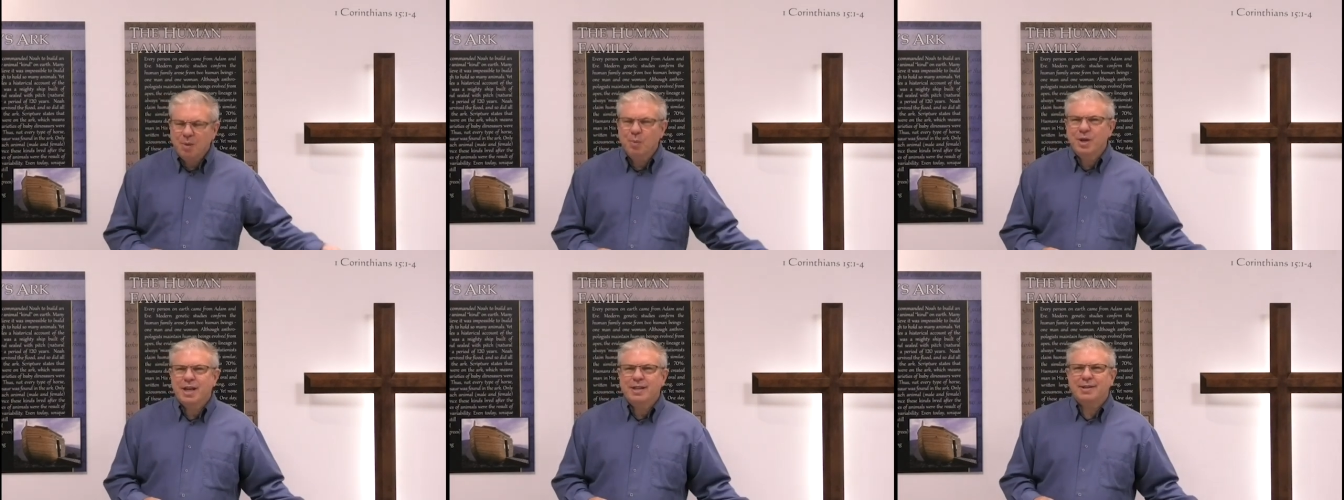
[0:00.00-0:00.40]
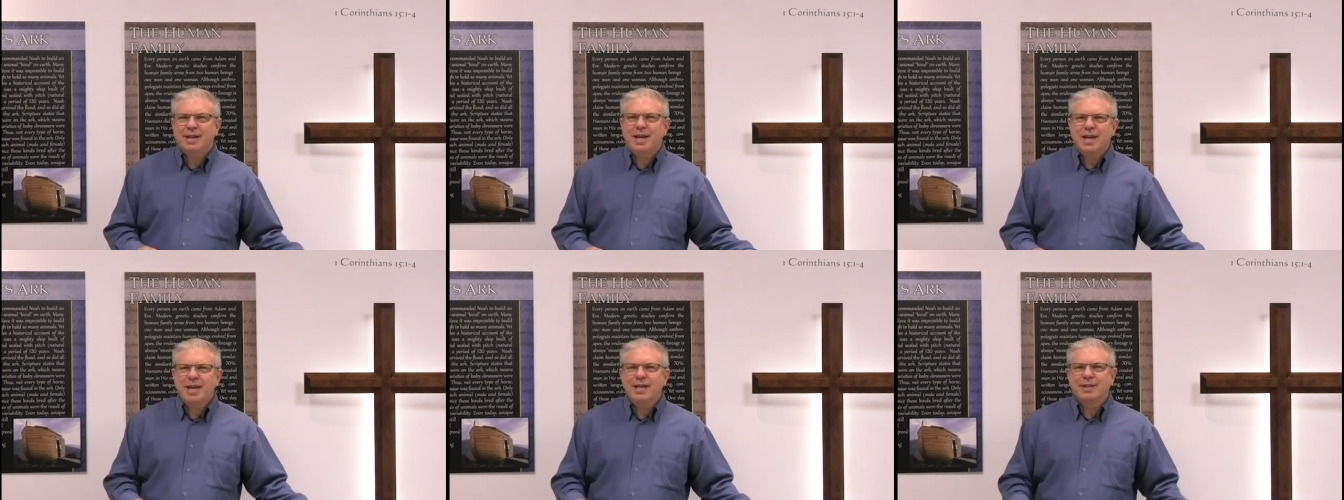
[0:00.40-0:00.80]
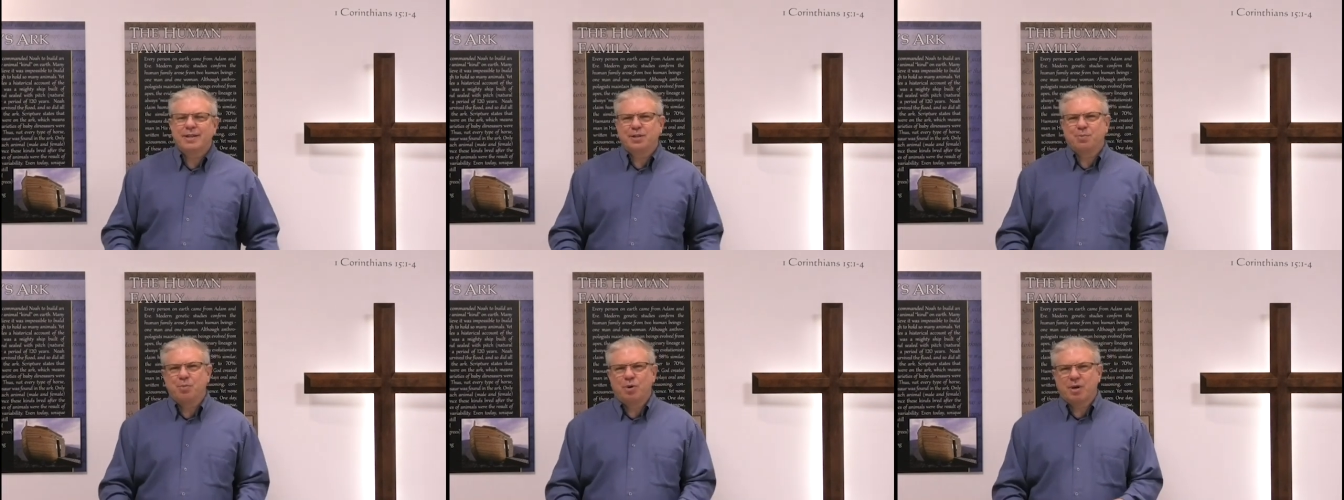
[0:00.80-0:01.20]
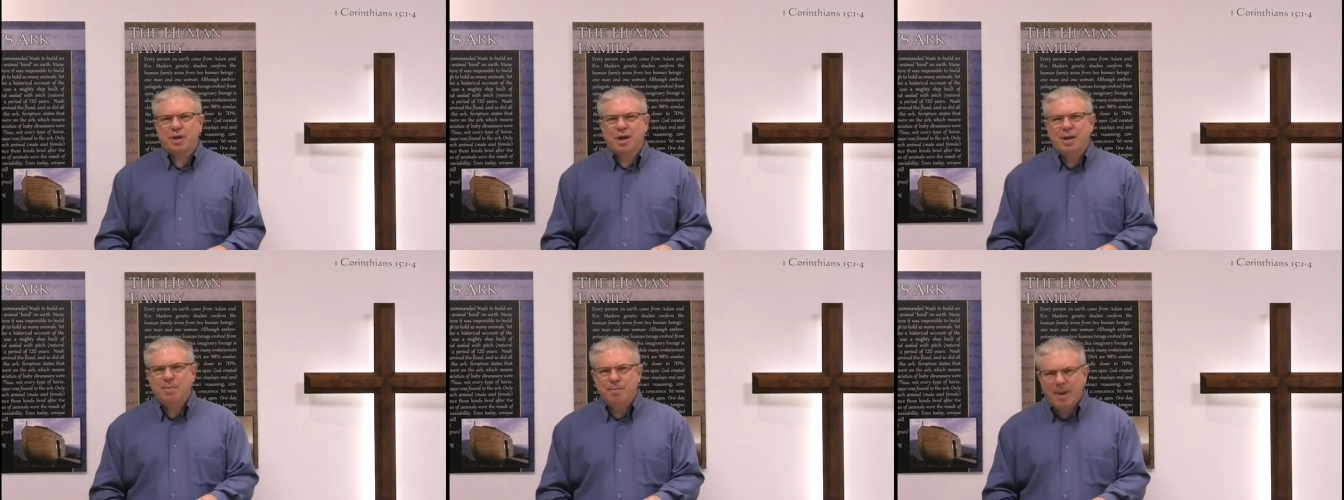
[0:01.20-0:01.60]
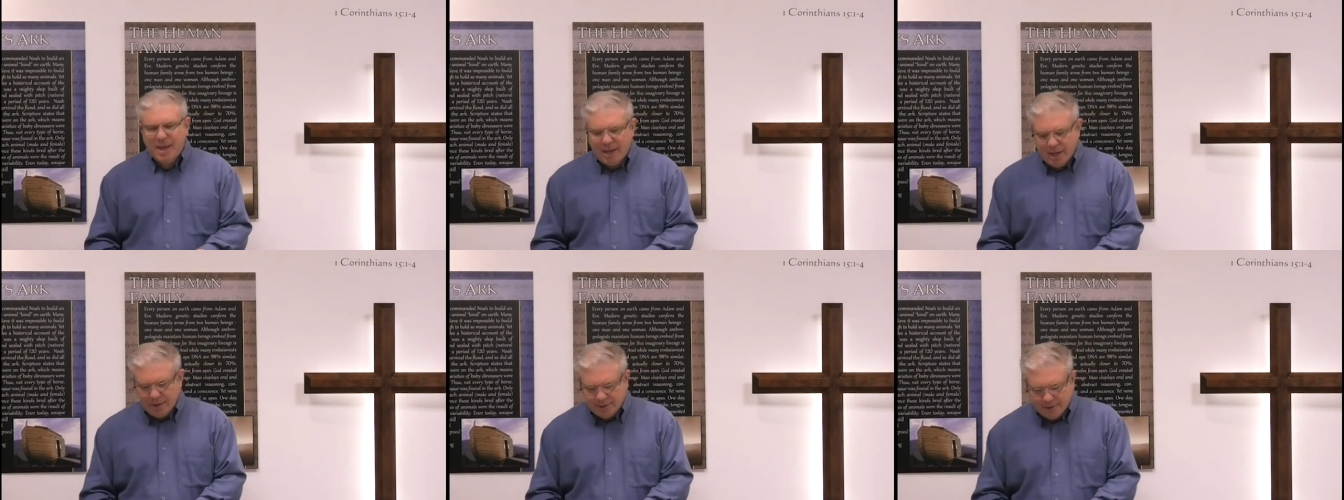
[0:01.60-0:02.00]
we need to heed this book and
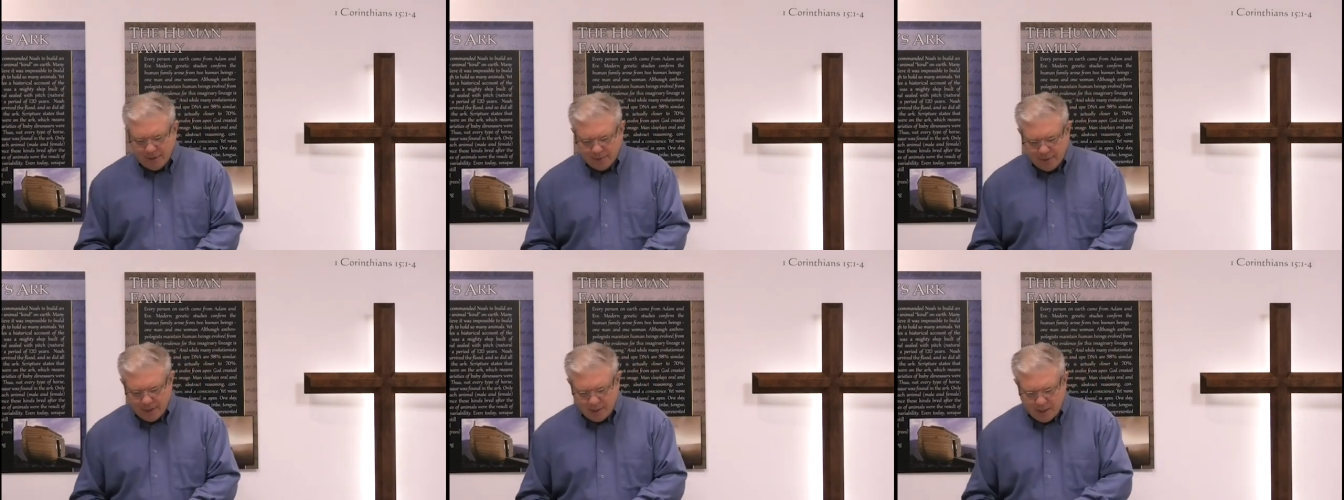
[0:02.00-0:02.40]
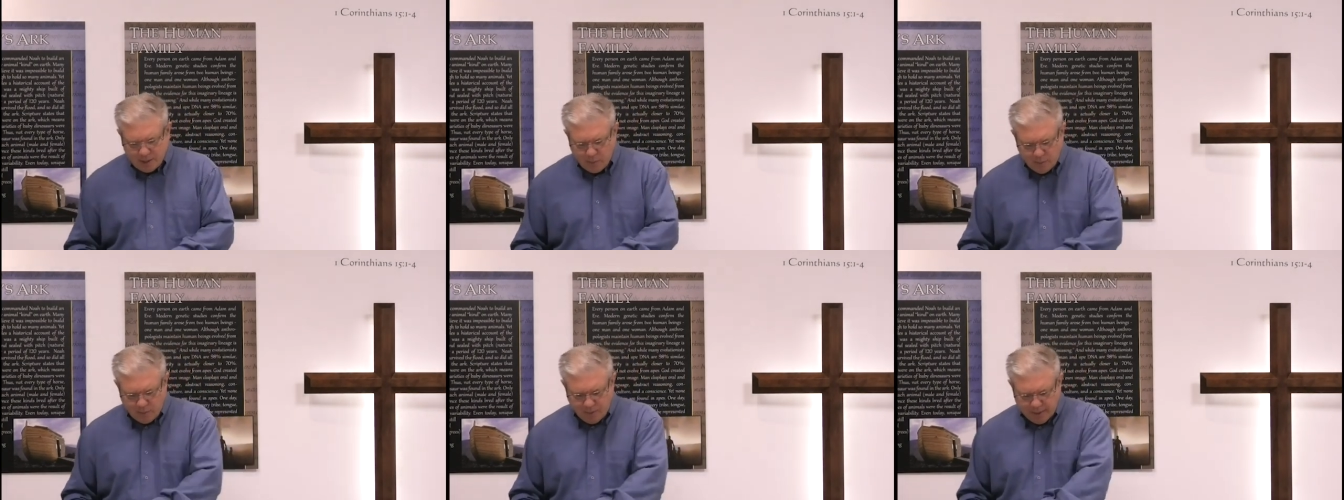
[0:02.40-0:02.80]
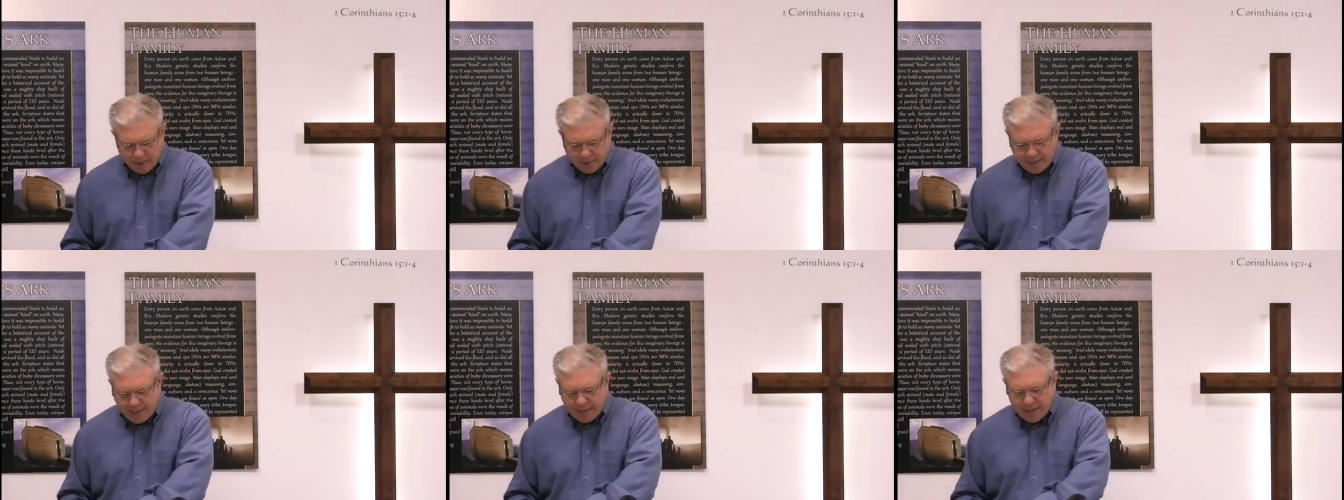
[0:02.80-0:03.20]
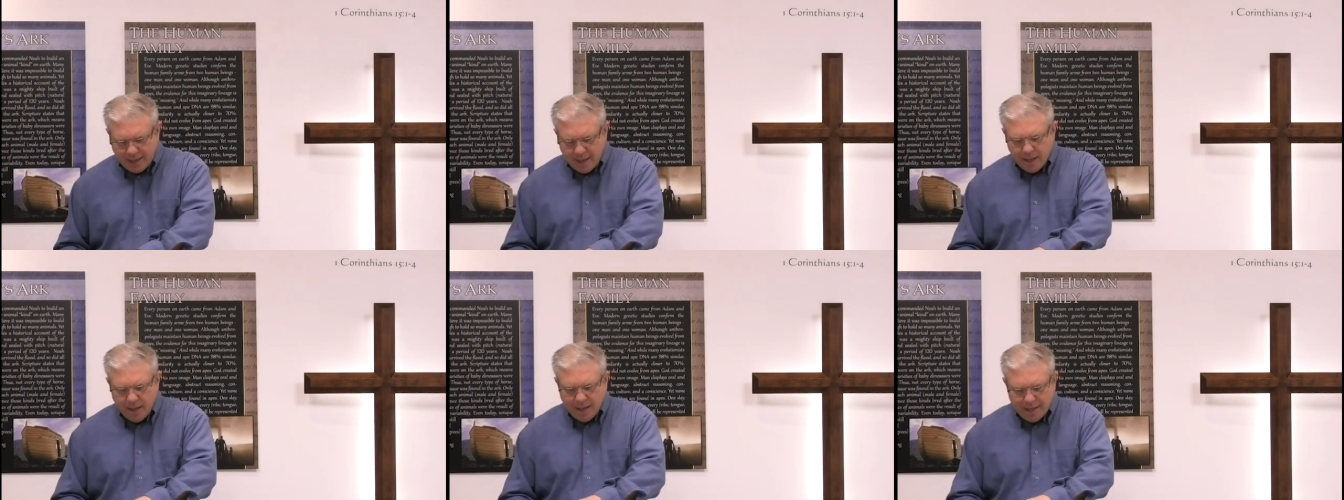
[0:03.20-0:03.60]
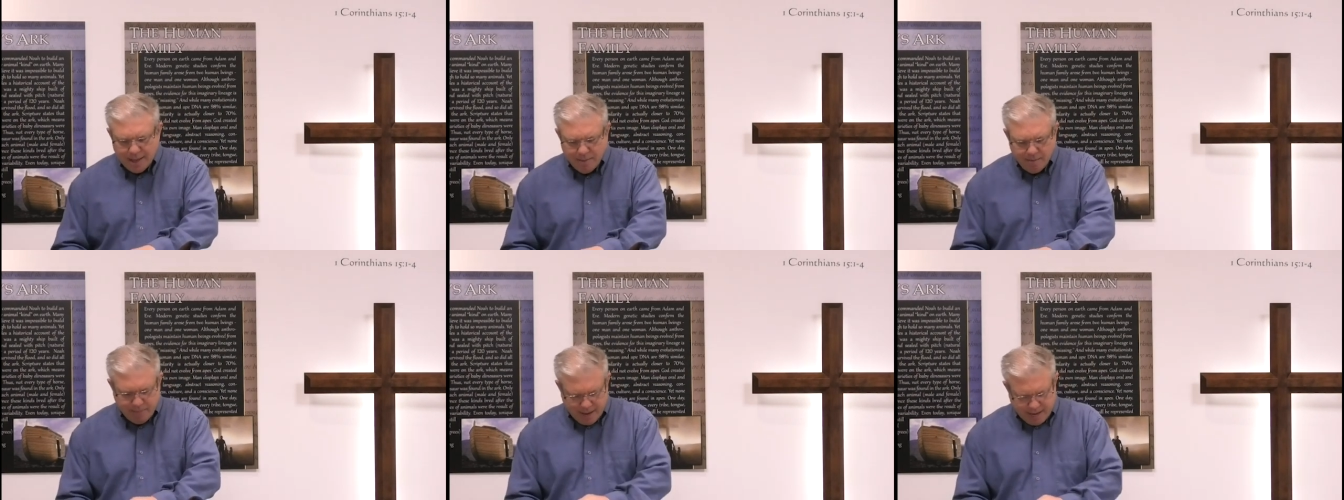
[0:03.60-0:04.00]
make it something that, that
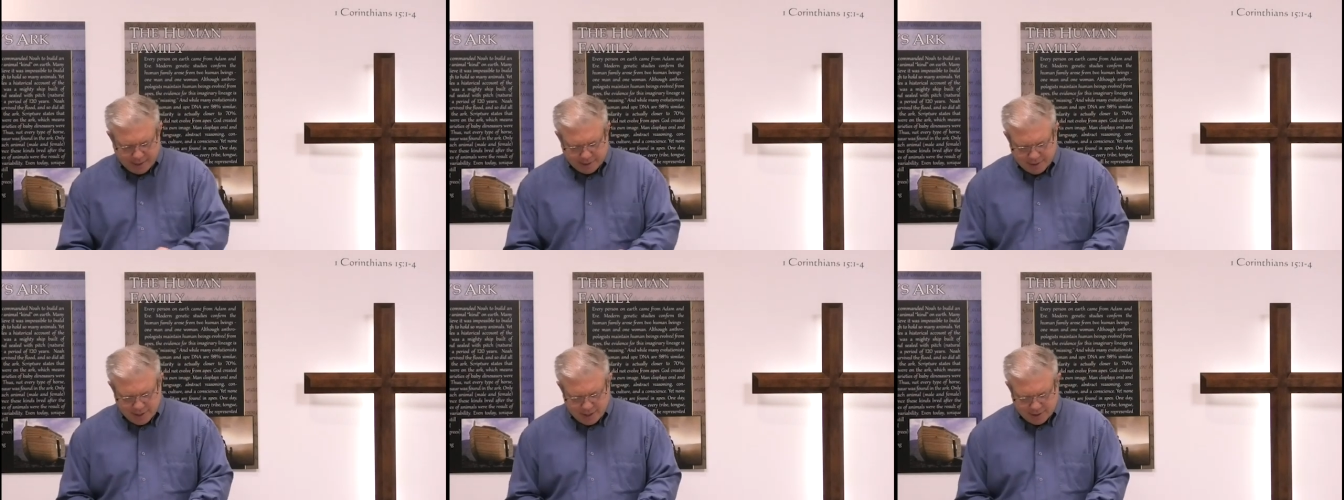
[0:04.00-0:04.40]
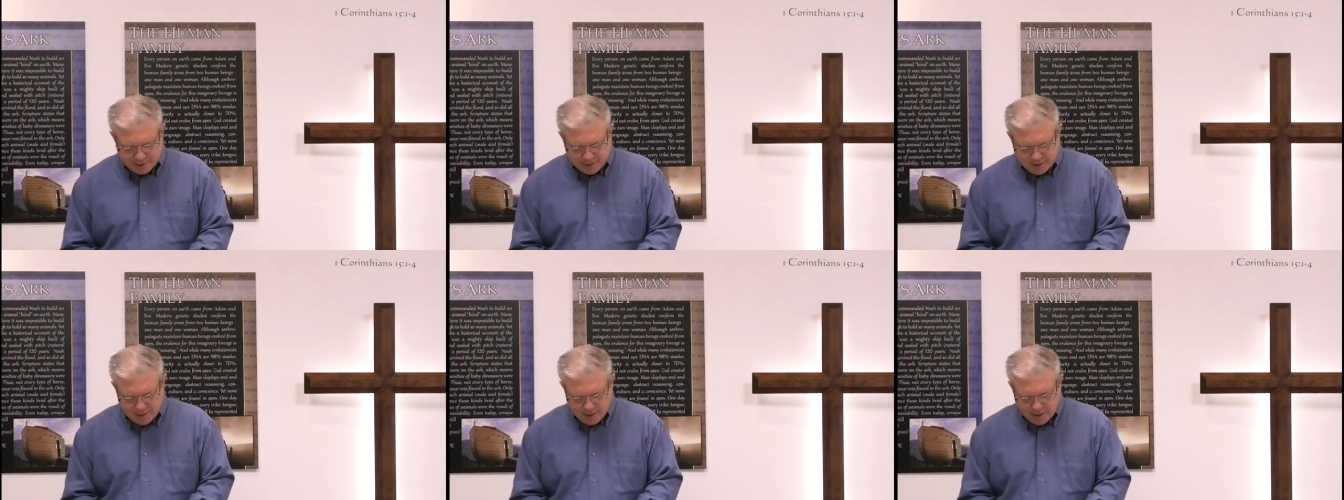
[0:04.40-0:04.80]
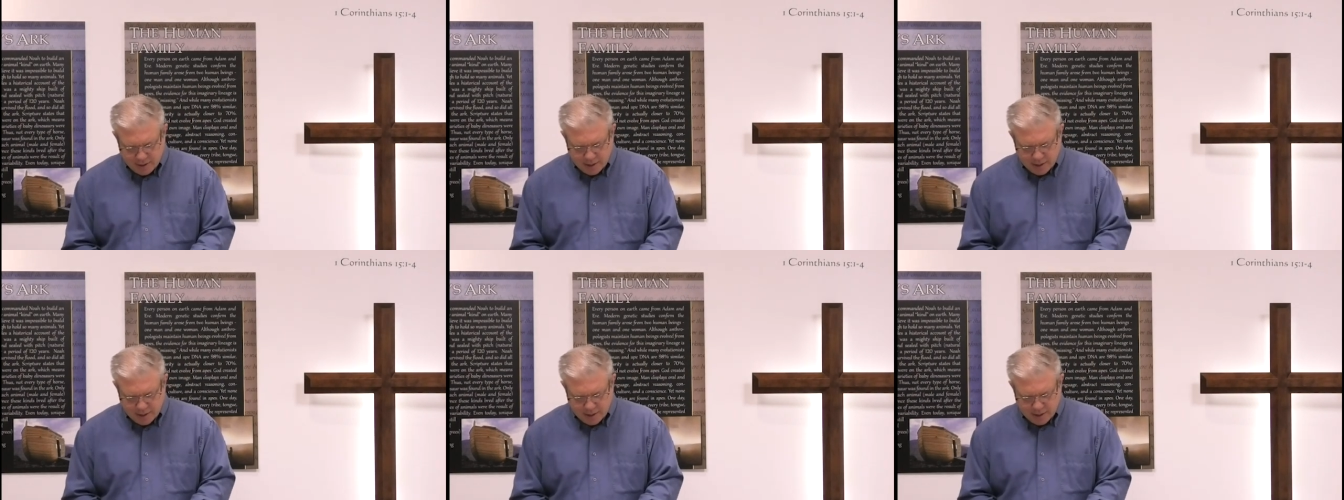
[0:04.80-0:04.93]
impacts us.